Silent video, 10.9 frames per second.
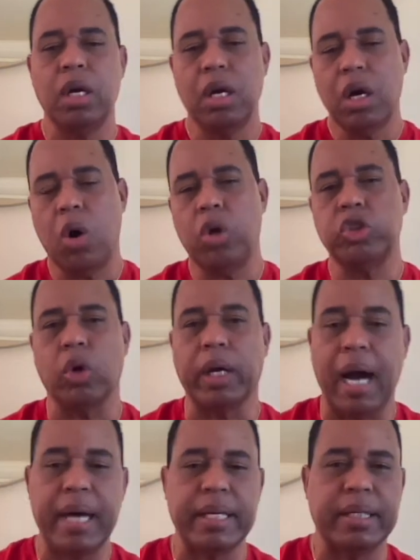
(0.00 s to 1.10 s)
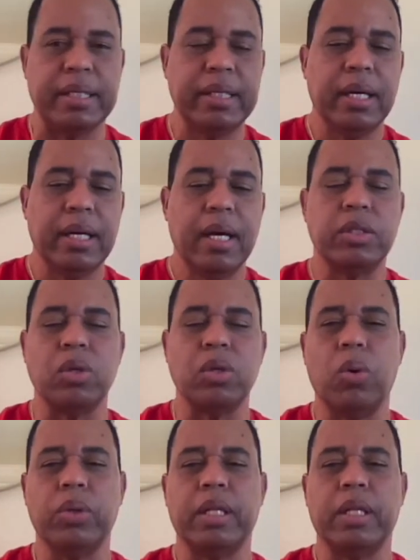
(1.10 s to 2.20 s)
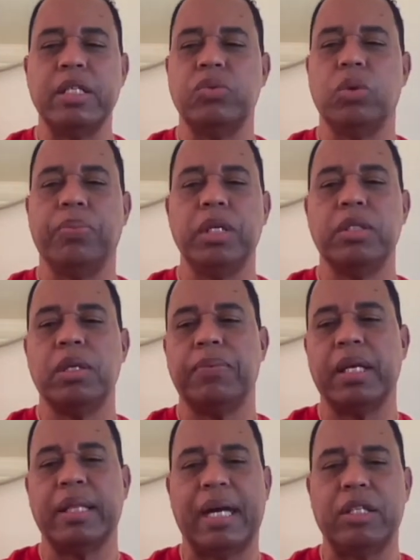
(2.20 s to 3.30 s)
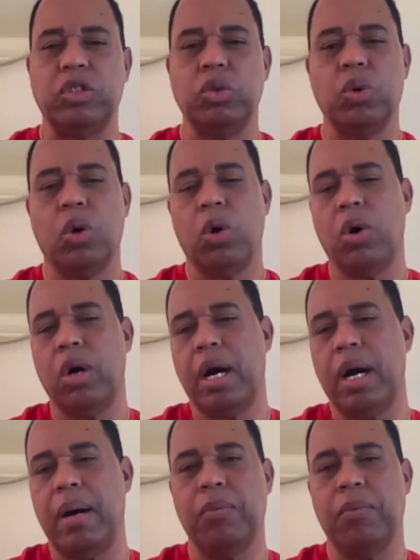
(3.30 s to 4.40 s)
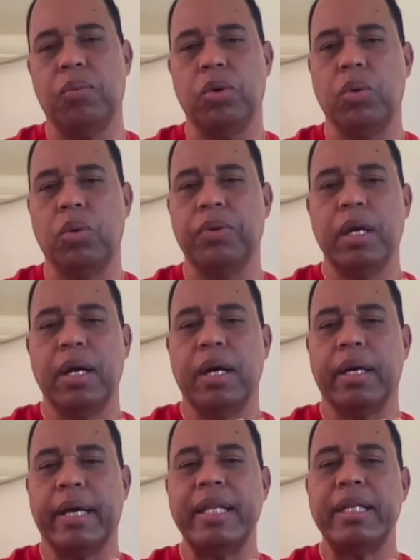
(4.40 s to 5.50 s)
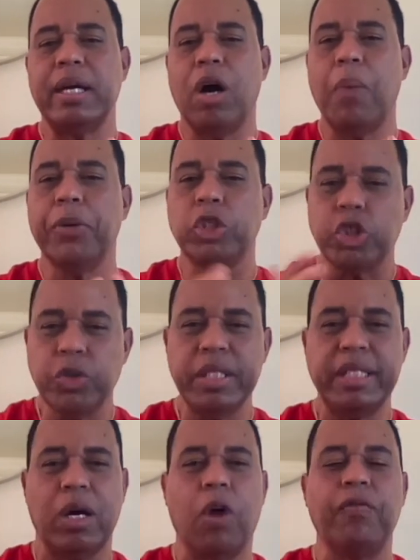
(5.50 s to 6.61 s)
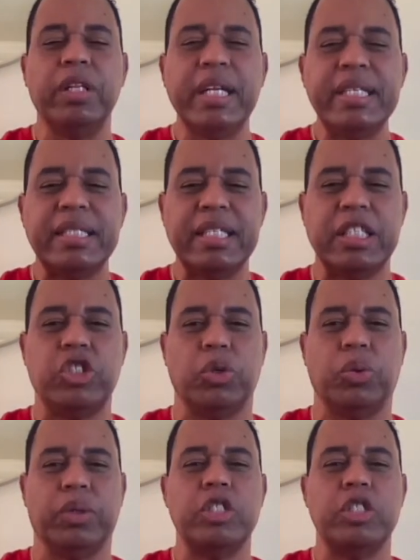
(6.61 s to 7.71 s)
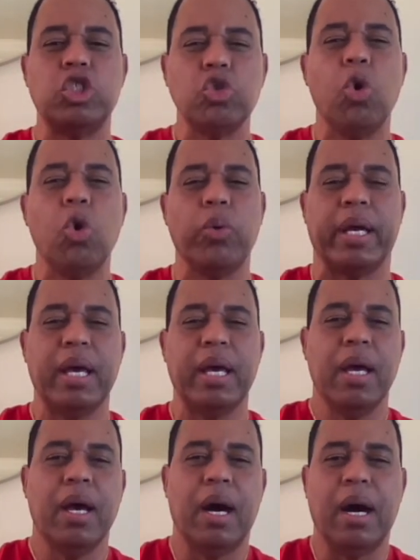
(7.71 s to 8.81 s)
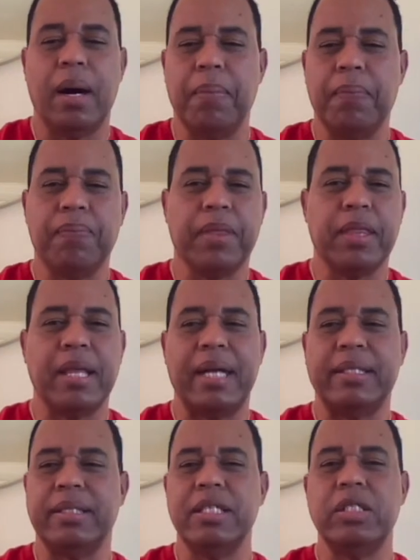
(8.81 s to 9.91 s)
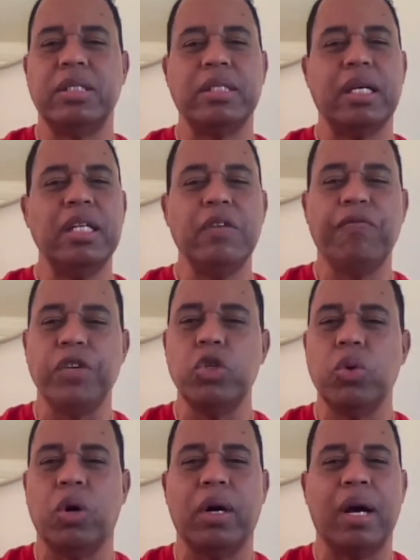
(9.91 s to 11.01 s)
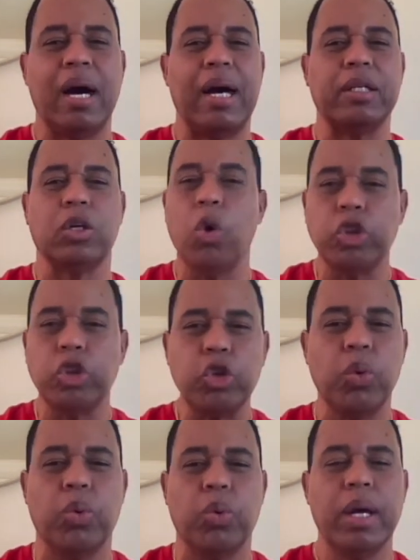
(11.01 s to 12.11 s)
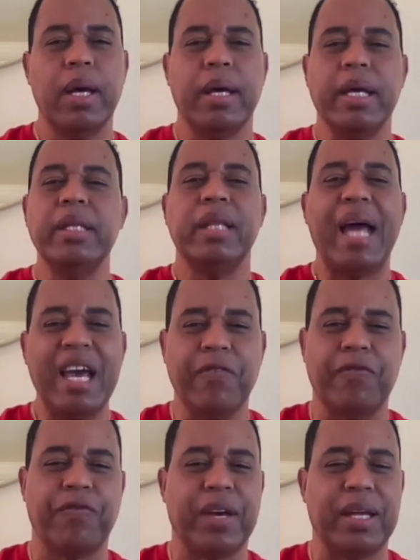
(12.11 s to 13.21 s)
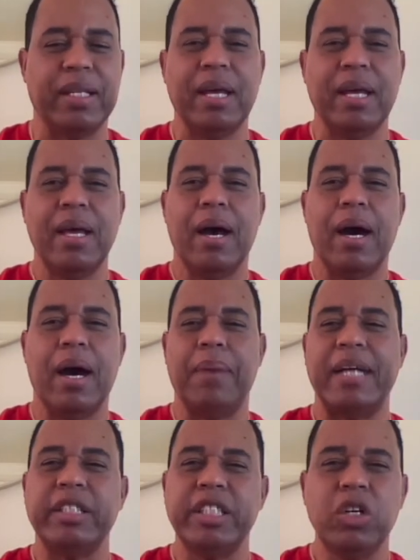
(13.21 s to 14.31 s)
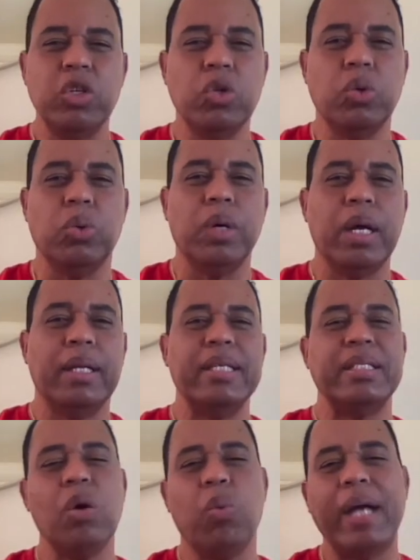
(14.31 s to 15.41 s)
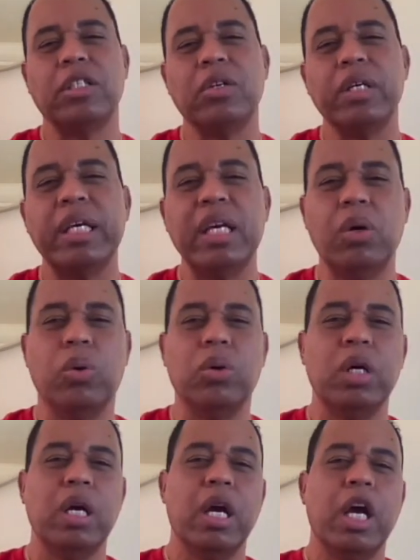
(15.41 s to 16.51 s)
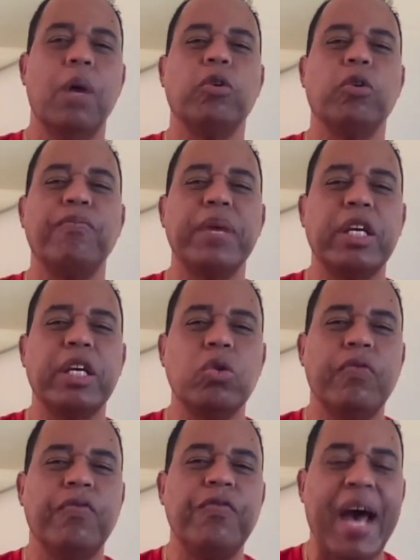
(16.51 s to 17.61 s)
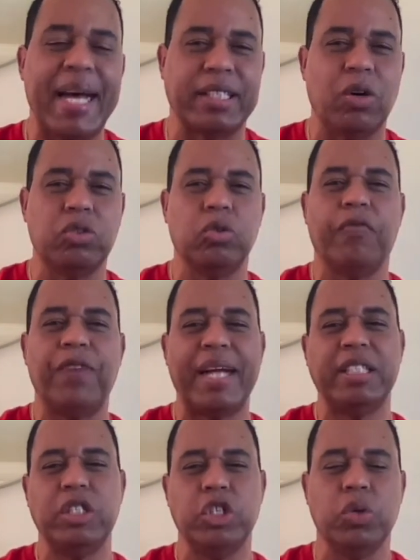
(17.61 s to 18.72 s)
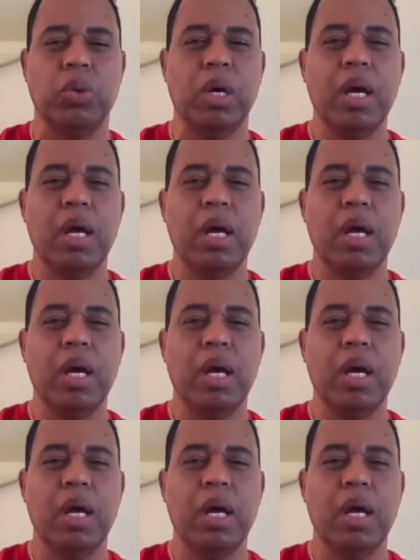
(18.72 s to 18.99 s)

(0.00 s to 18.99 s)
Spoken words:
on to Ghana. So this will be something that you all will get the opportunity of listening to this story that this individual had gone through in life. And I tell you, they say, why don't kill help to make you fat or to fatten you?